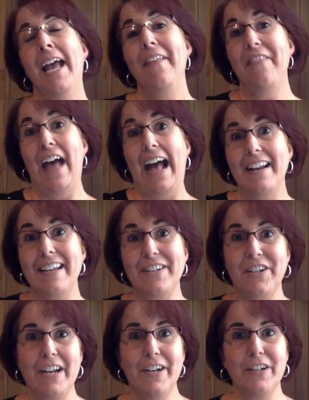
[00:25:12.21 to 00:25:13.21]
That
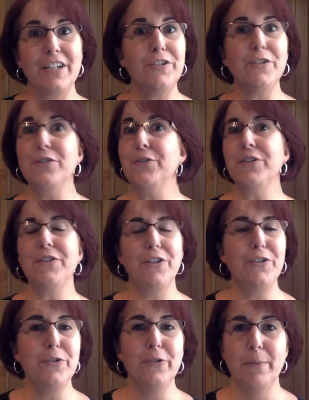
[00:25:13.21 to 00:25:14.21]
hitchhiker introduces a
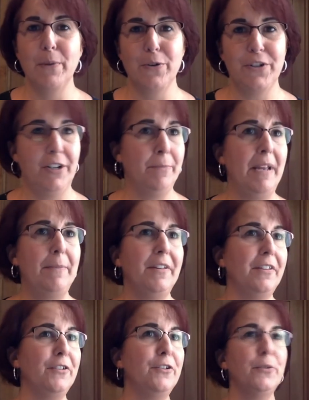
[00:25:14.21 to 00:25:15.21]
new emotion. Maybe
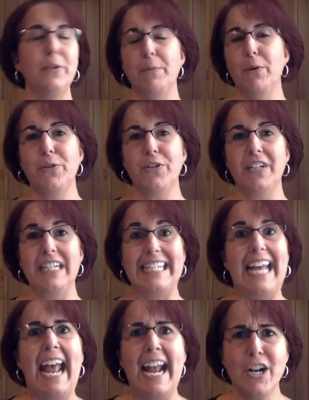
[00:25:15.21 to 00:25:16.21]
the new emotion is
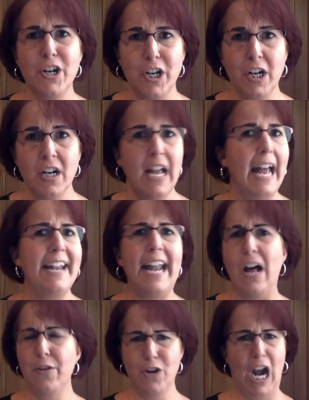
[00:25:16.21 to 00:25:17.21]
anger and
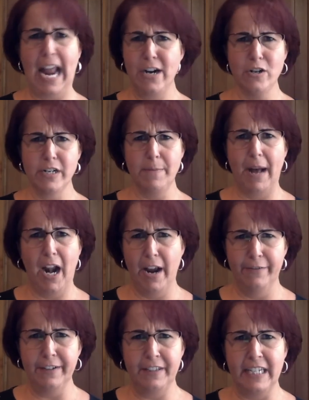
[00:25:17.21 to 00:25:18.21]
now they're angry about
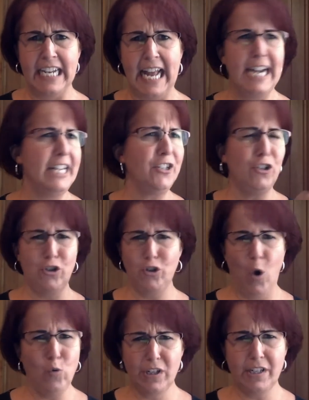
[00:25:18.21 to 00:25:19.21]
everything and it's
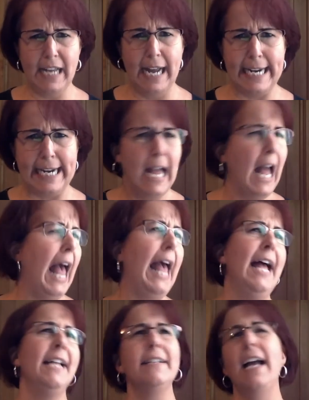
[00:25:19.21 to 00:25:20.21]
so sunny
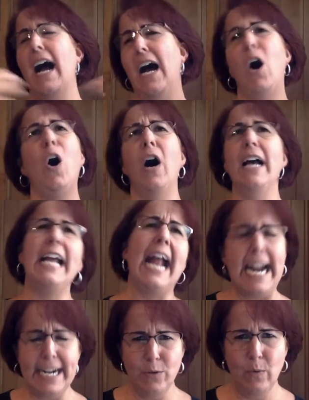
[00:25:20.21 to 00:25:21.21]
and oh, I
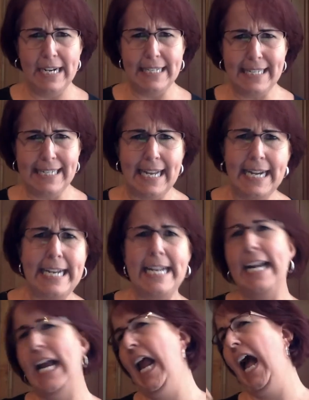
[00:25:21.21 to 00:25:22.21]
hate it when it's sunny
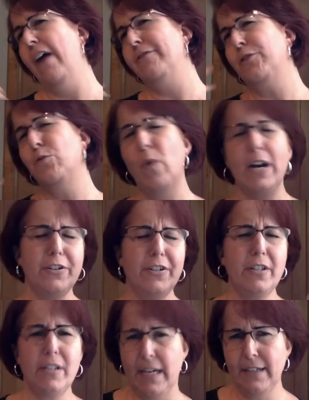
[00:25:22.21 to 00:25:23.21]
and I have to wear
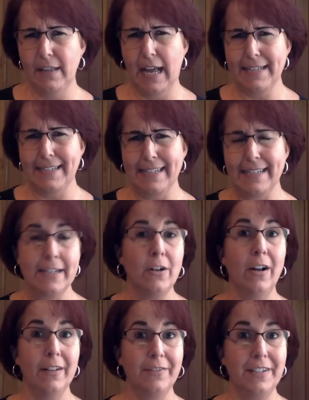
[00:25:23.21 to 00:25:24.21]
sunglasses and
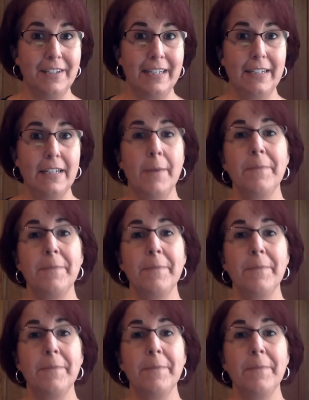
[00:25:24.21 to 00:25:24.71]
all of these things.